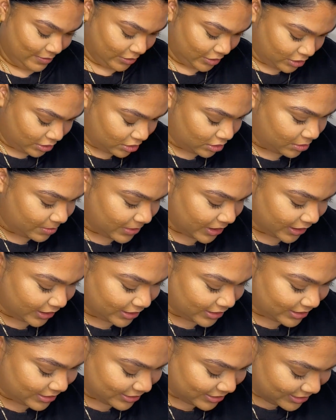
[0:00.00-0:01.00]
Oh my
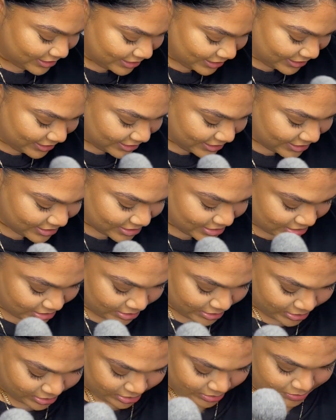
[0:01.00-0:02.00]
goodness,
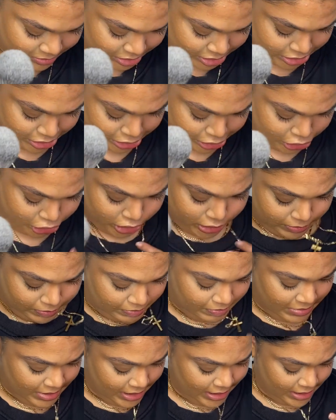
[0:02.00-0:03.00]
such a
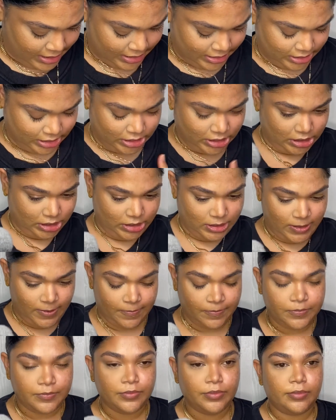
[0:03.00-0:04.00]
mess.
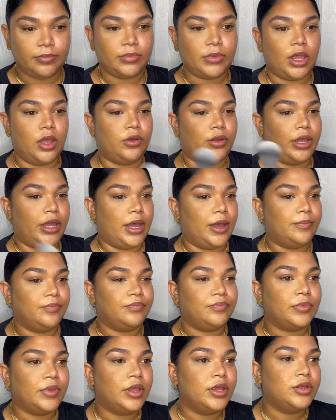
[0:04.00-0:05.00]
Okay, yeah.
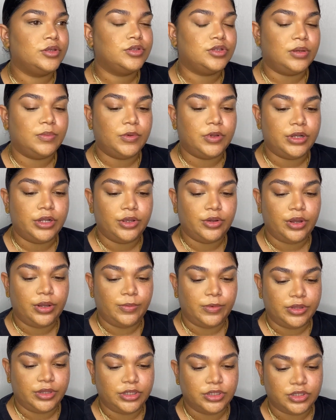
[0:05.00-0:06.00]
So I'm gonna go in with
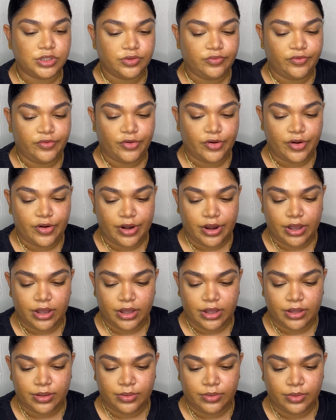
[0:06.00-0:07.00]
the
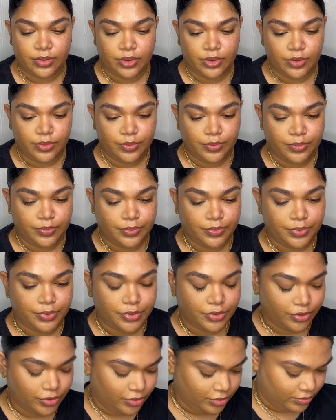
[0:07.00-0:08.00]
Sephora
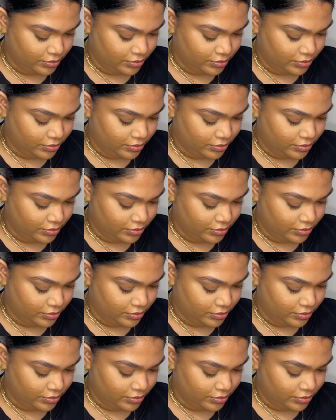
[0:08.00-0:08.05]
Pro